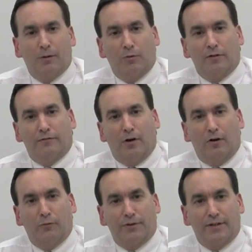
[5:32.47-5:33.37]
We're
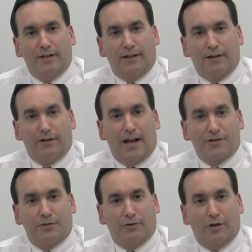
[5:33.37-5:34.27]
involved with the
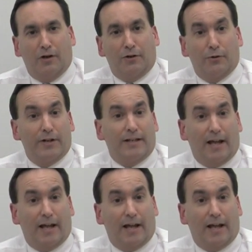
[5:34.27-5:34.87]
International Concrete